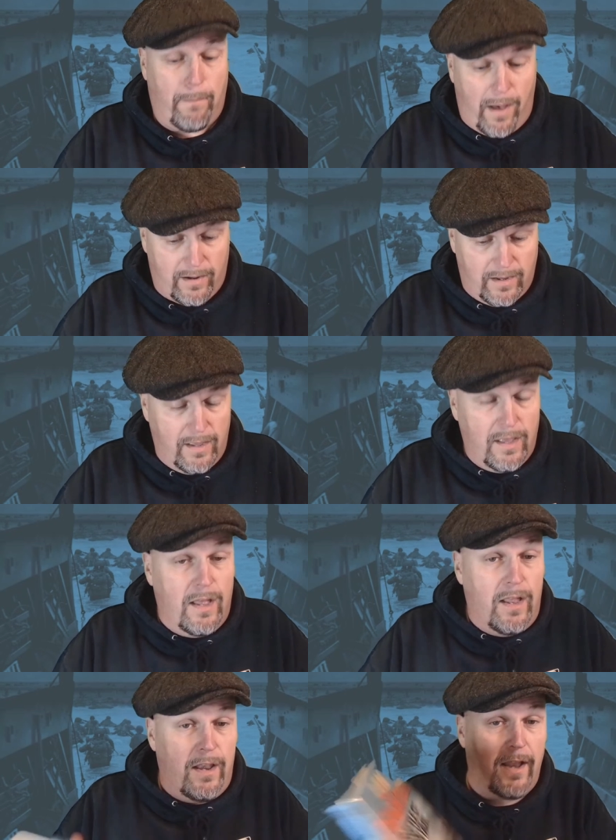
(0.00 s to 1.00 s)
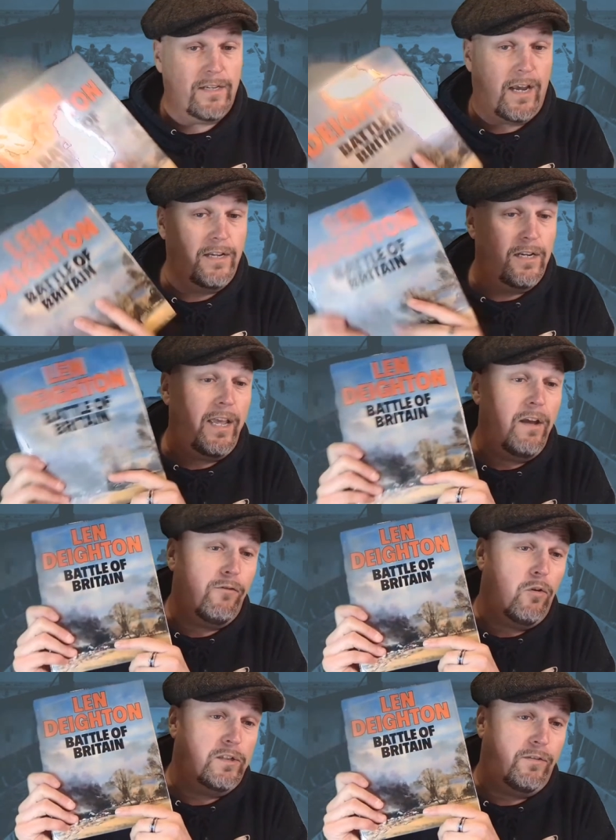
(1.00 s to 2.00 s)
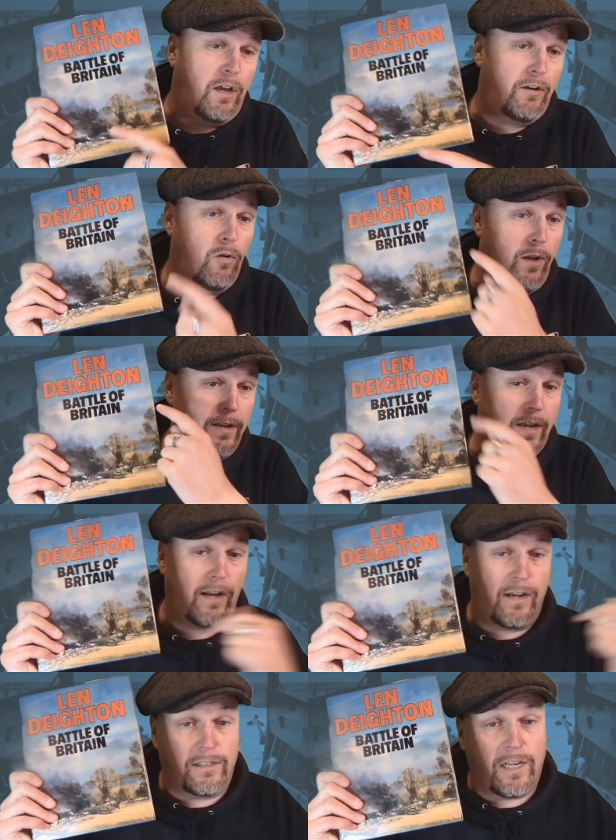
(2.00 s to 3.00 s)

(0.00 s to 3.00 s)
But Len Deighton, he, of course, we don't know who Len Deighton is,